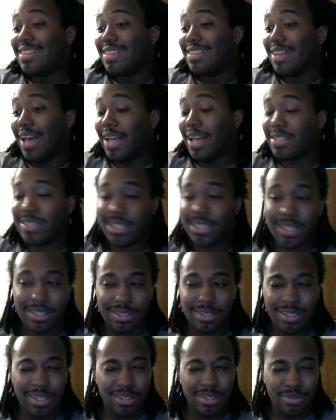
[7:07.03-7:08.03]
I said I
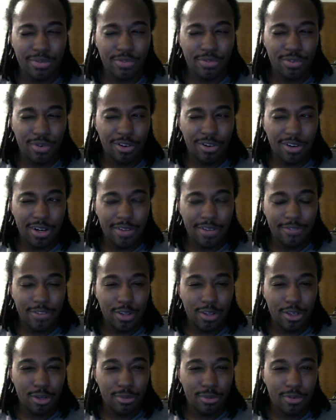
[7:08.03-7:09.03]
said this before in a
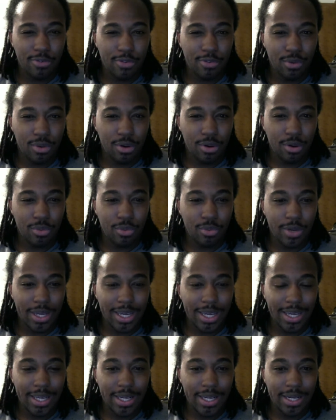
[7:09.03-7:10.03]
video before
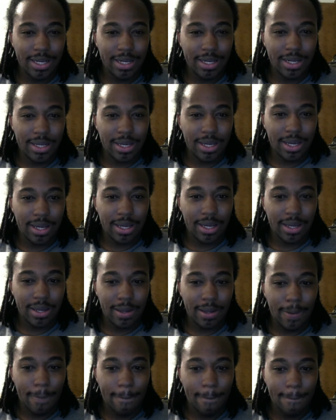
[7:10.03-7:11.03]
when uh,